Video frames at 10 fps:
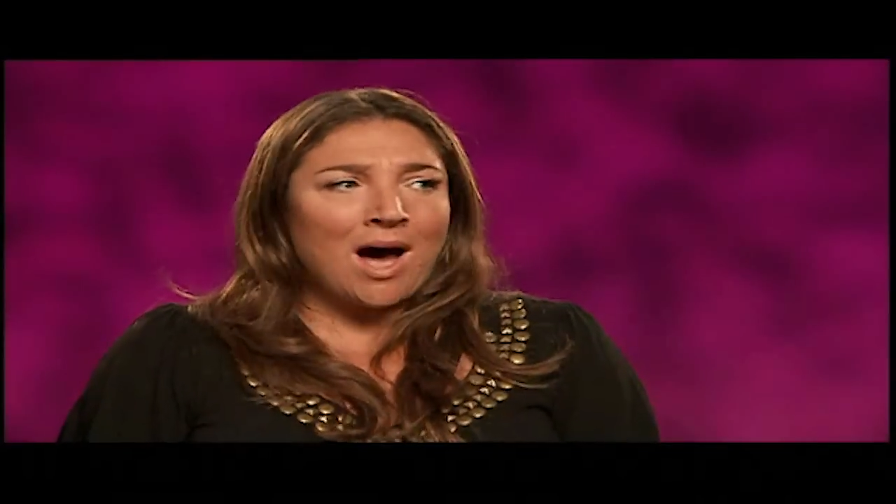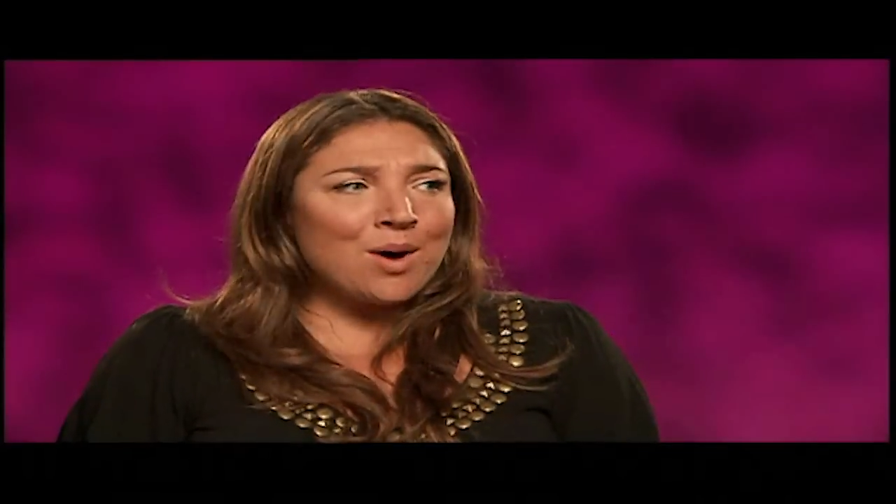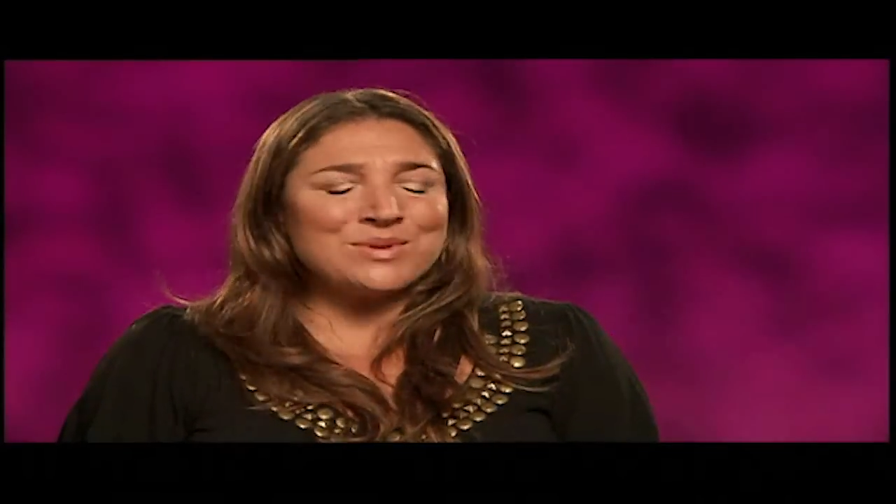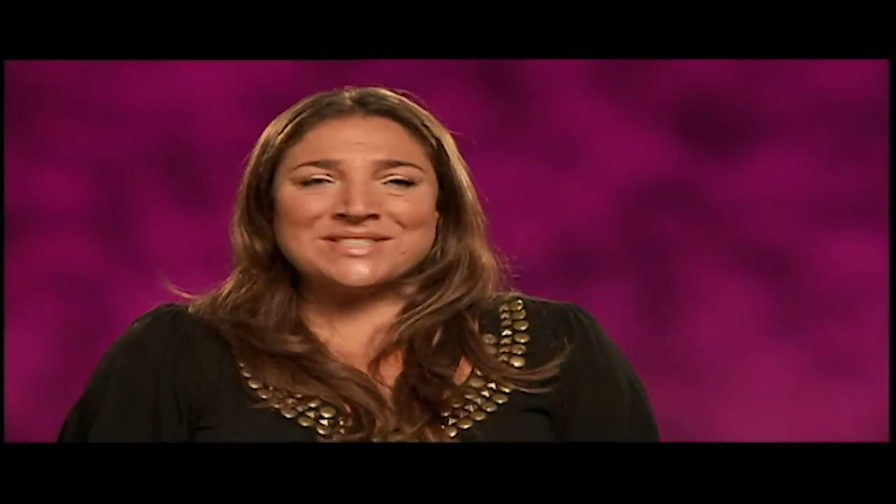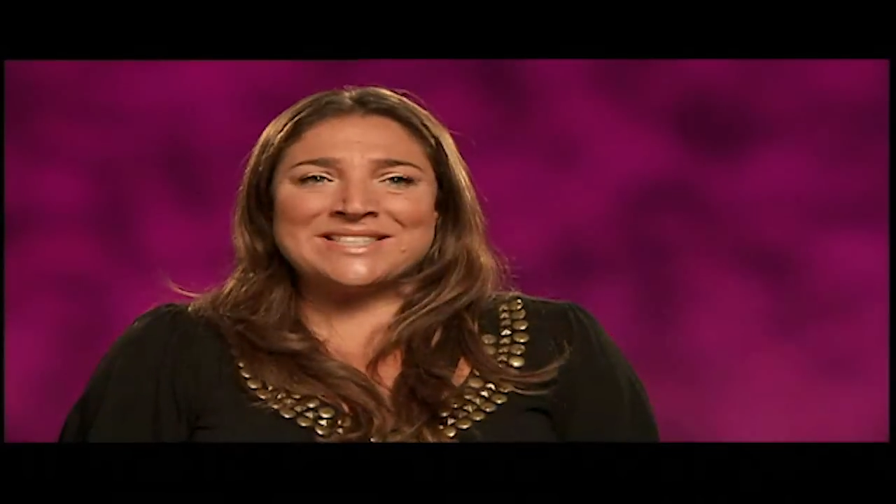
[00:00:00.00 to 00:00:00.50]

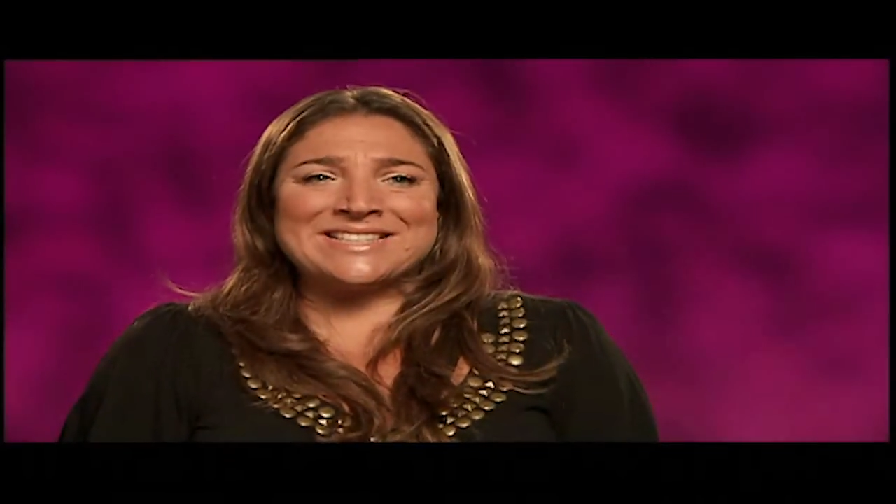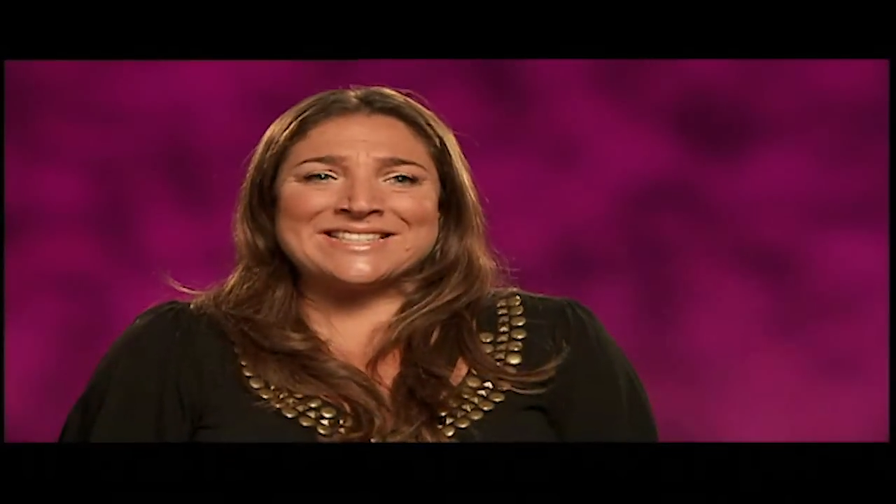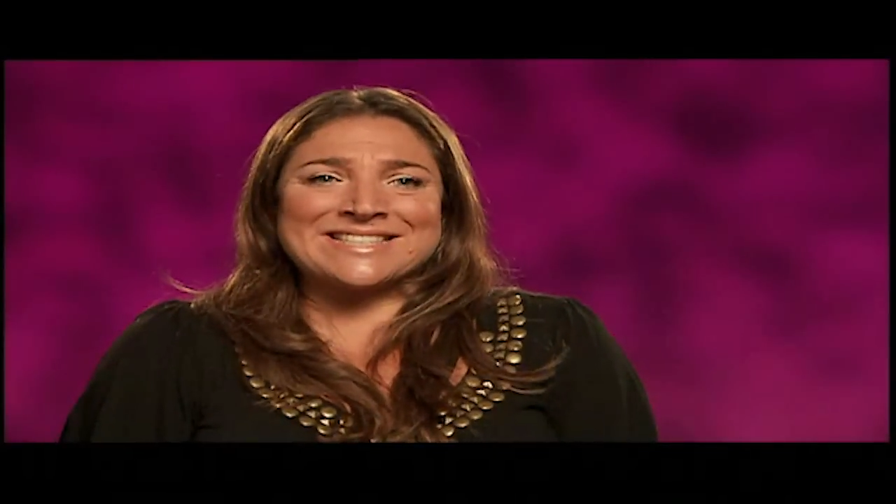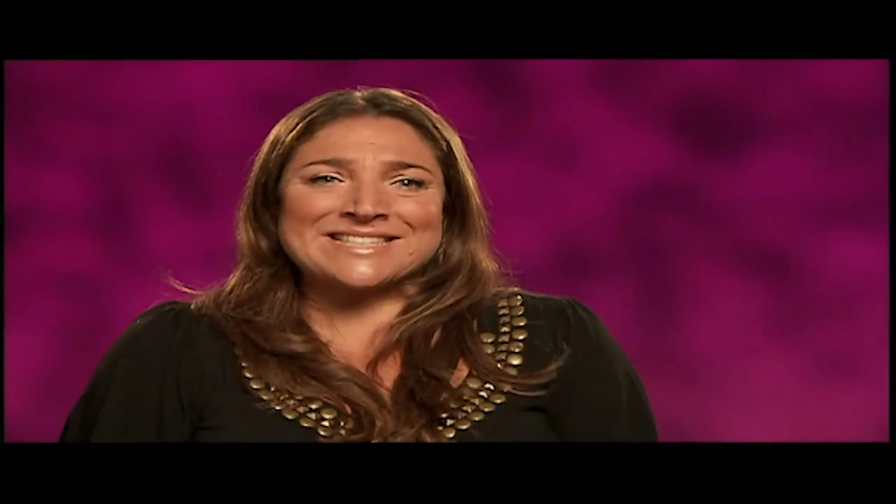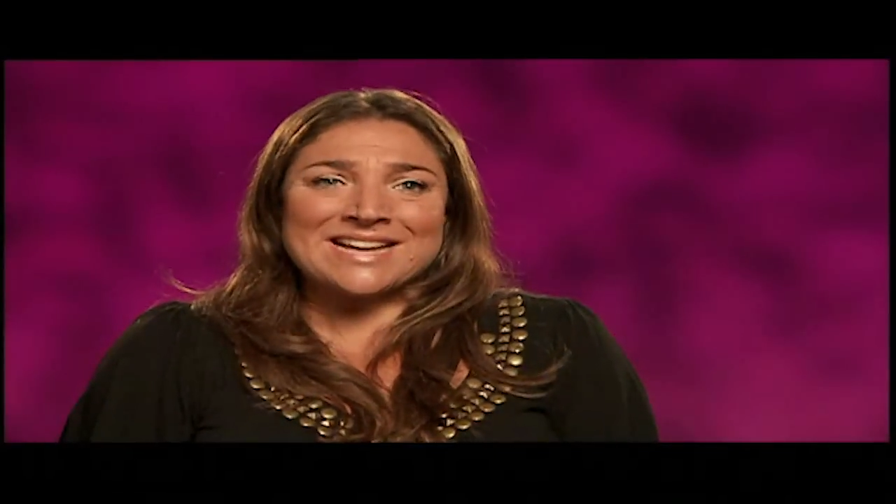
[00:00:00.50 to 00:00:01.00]
I was
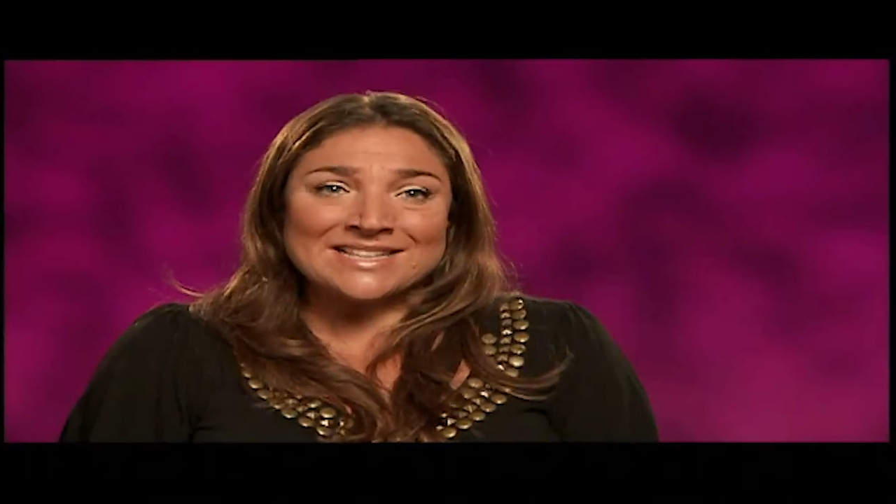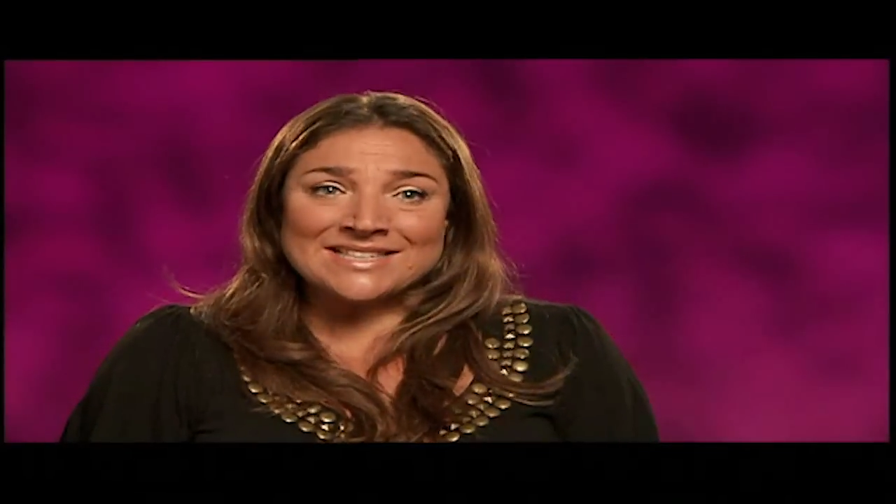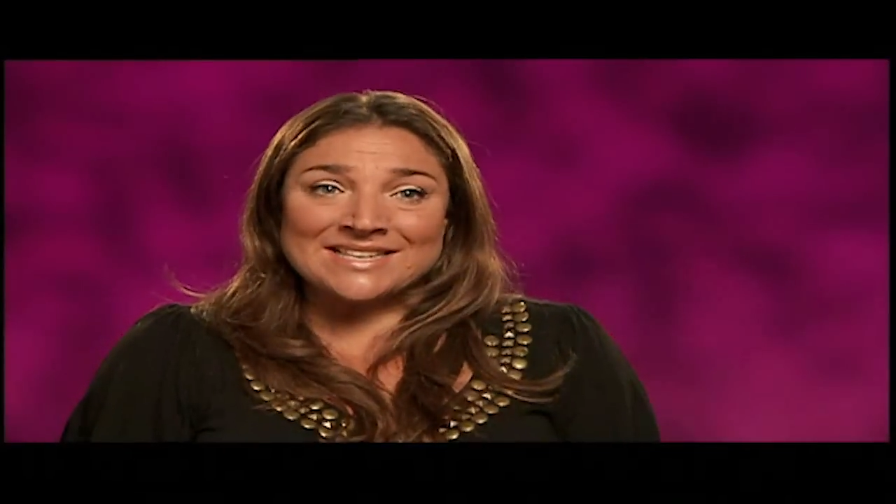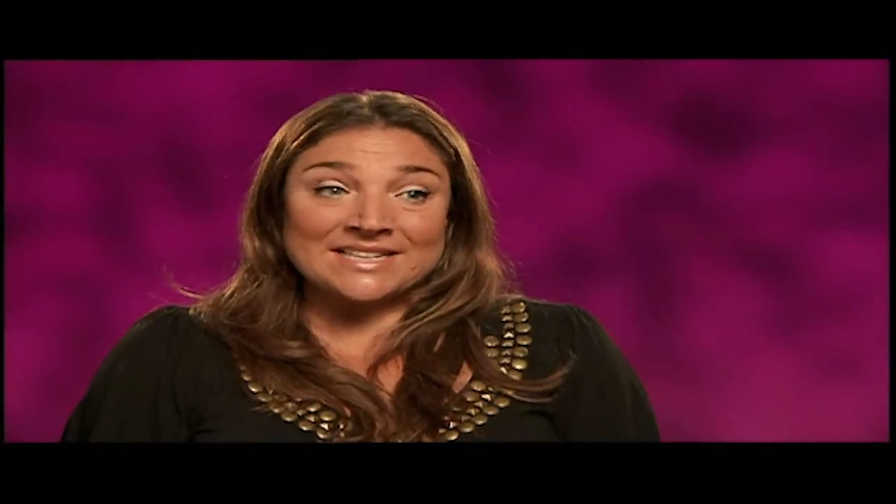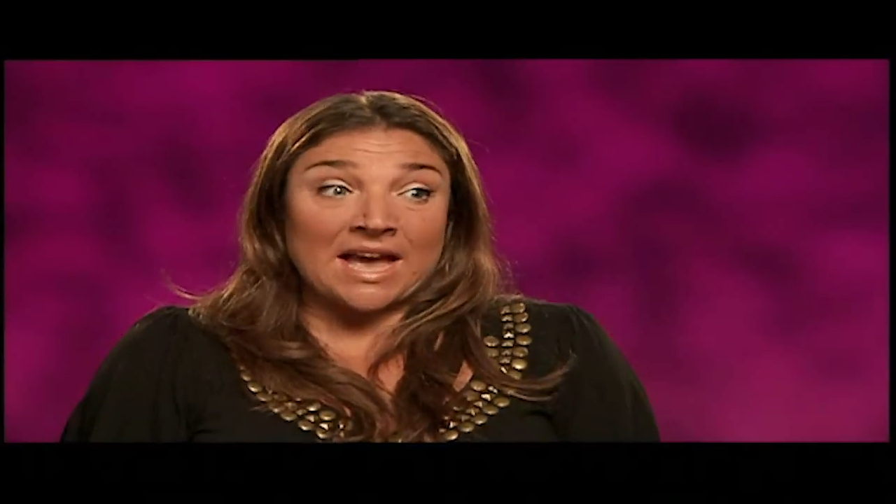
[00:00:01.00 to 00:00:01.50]

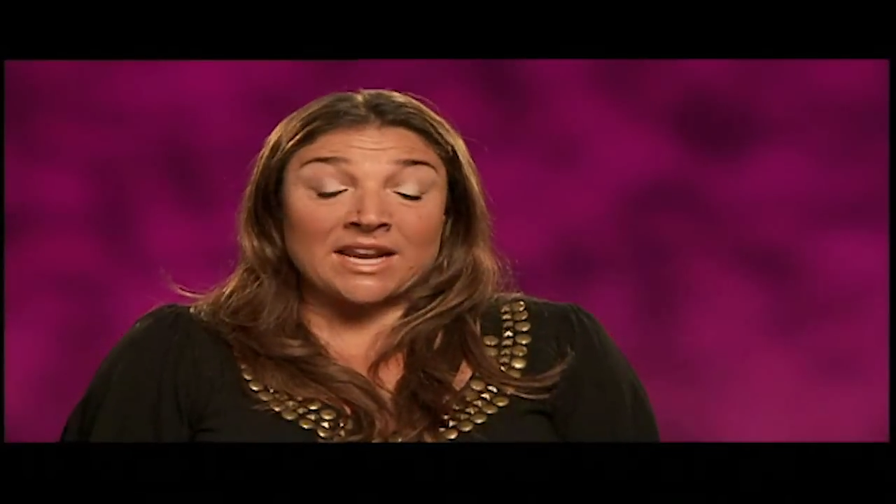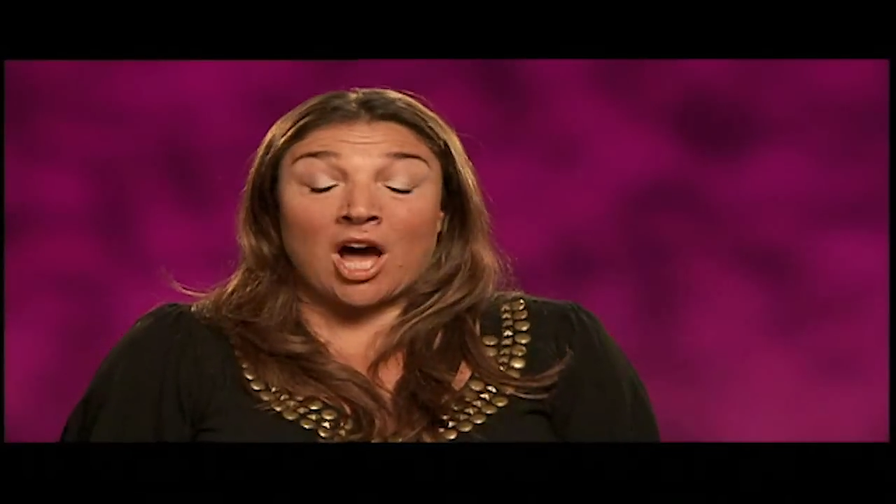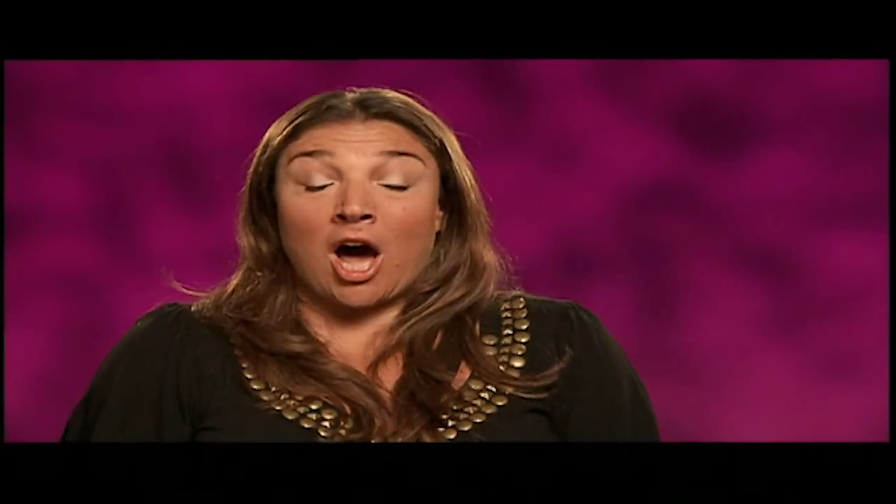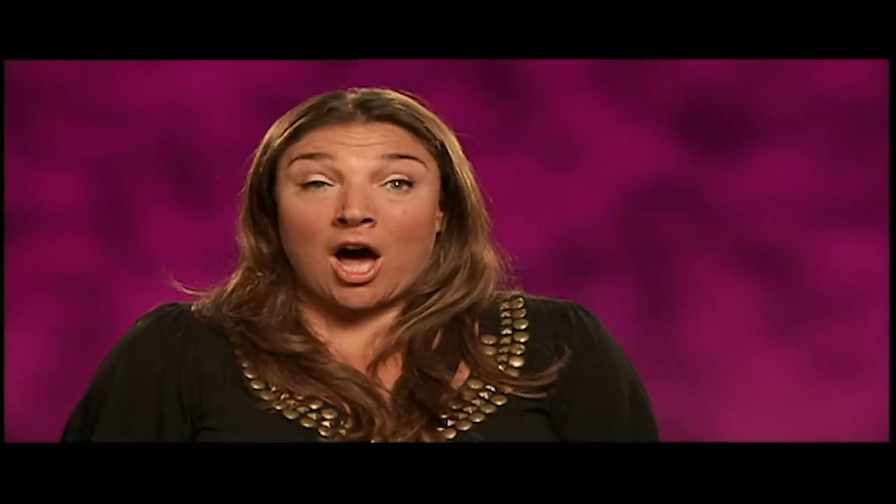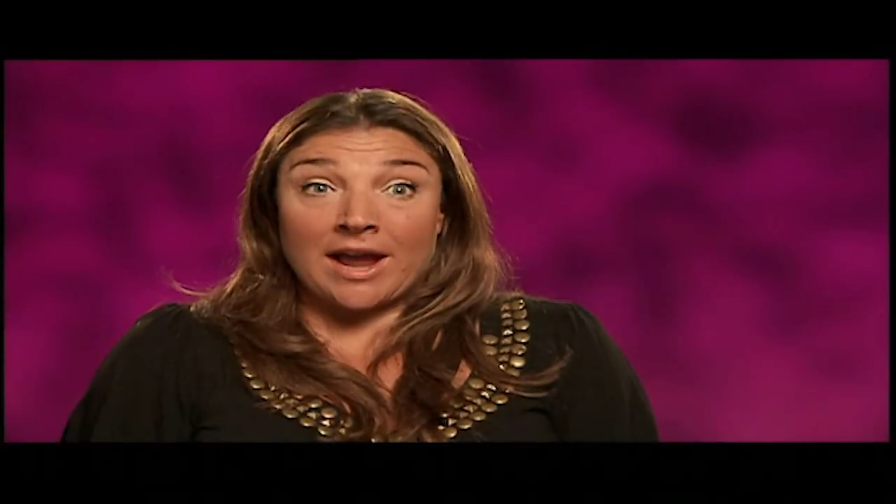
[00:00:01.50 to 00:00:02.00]
disgusted and
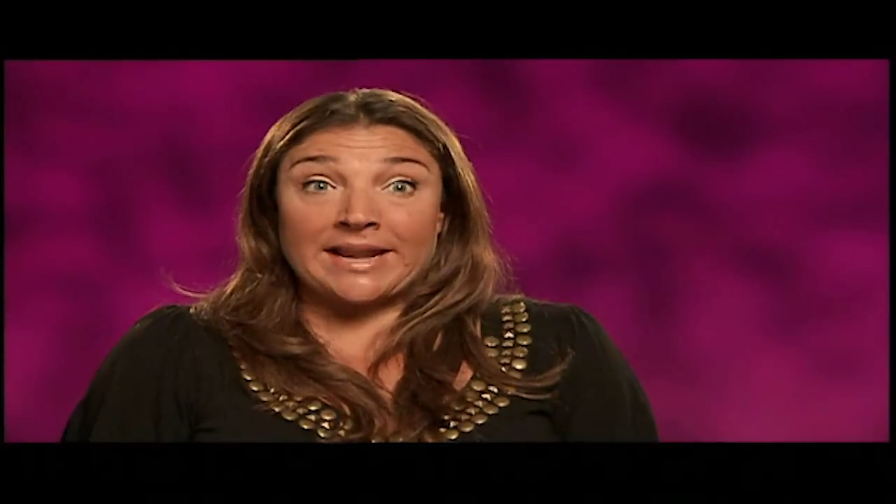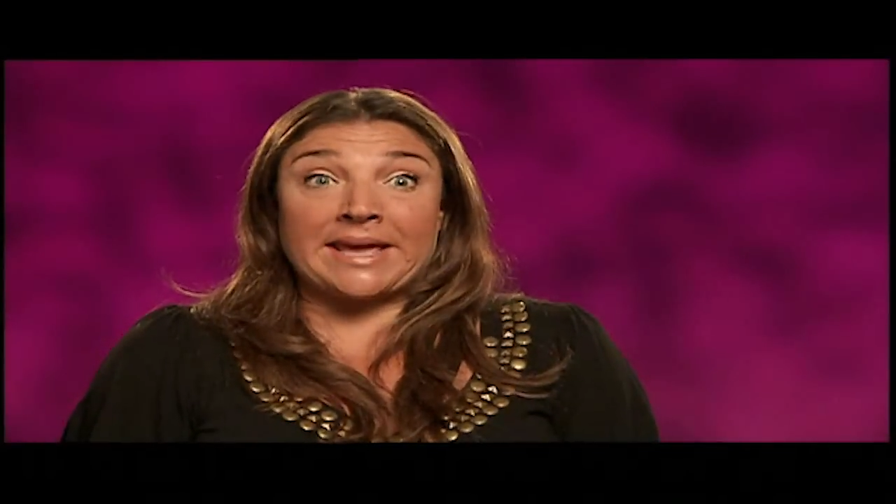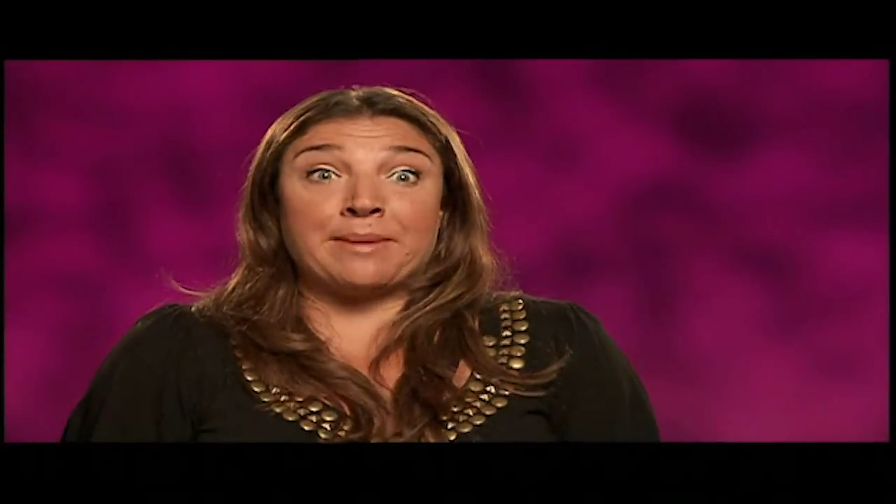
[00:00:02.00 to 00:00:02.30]
highly